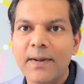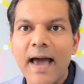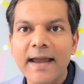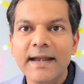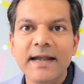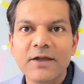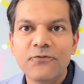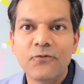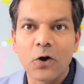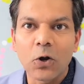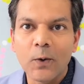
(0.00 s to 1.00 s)
blindly
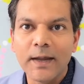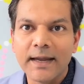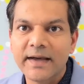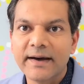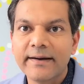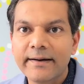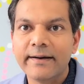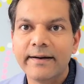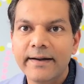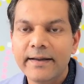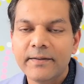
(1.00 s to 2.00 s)
following the
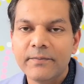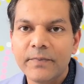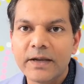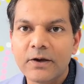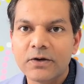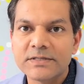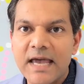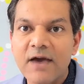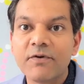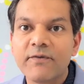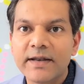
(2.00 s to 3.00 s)
herd because
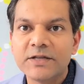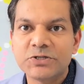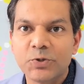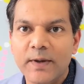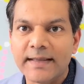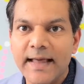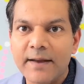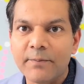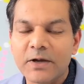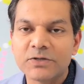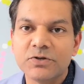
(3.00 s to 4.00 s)
everyone is doing
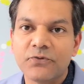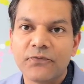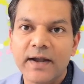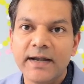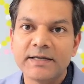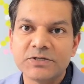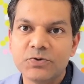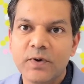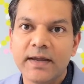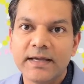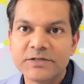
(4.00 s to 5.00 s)
that, because your friend is
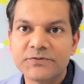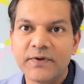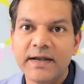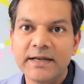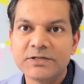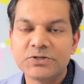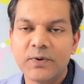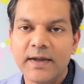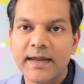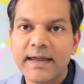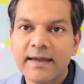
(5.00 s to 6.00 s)
doing, his friend is
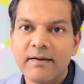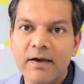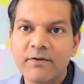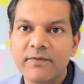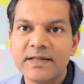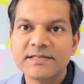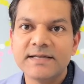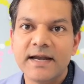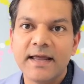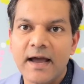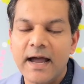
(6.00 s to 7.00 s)
doing, everyone is
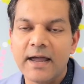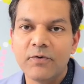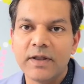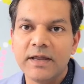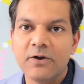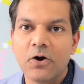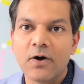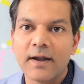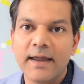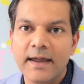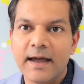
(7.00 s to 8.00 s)
studying IoT or
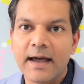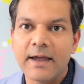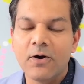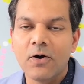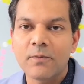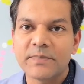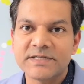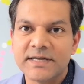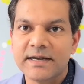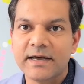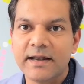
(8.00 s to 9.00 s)
AI or
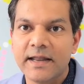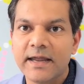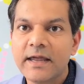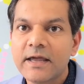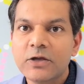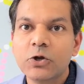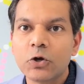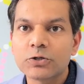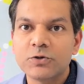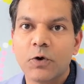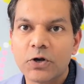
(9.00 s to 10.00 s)
machine learning. You
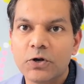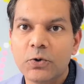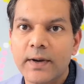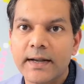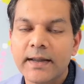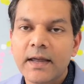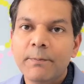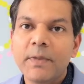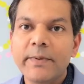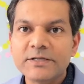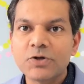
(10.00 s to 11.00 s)
also want to do it.
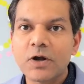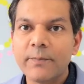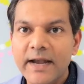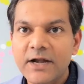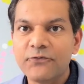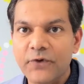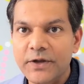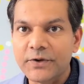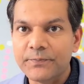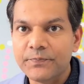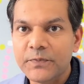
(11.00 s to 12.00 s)
Maybe it's not meant for
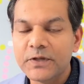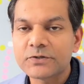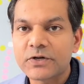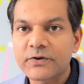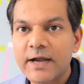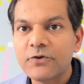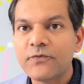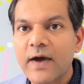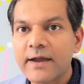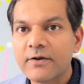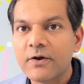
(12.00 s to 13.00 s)
you. You know, so try to
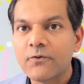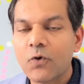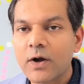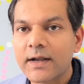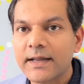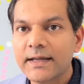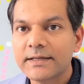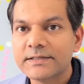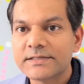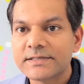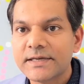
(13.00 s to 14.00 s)
find out what
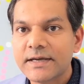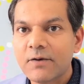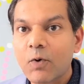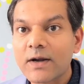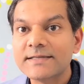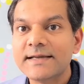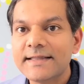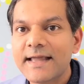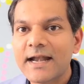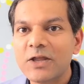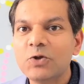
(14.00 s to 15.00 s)
is it
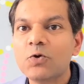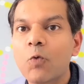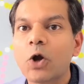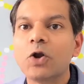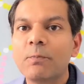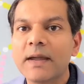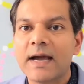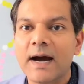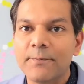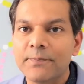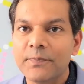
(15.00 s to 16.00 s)
that you want to
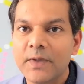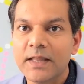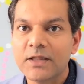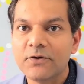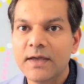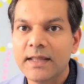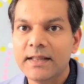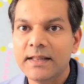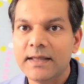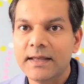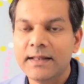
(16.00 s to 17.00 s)
become in
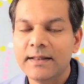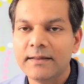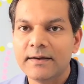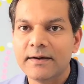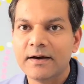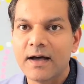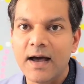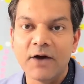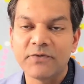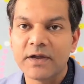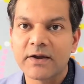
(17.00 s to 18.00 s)
the
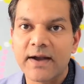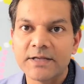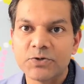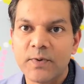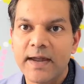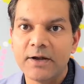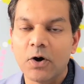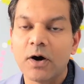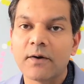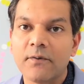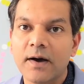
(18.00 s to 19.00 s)
after you graduate
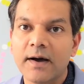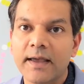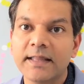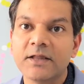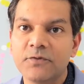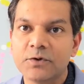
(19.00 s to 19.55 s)
or in the